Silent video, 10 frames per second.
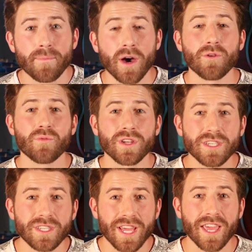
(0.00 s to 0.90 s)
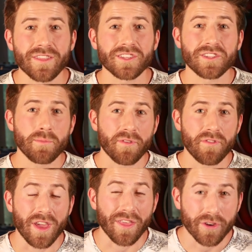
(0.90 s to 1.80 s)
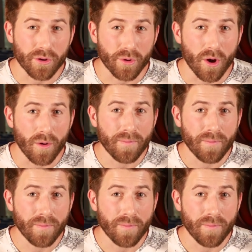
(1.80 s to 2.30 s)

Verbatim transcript: but we need to take this leap of faith to grow.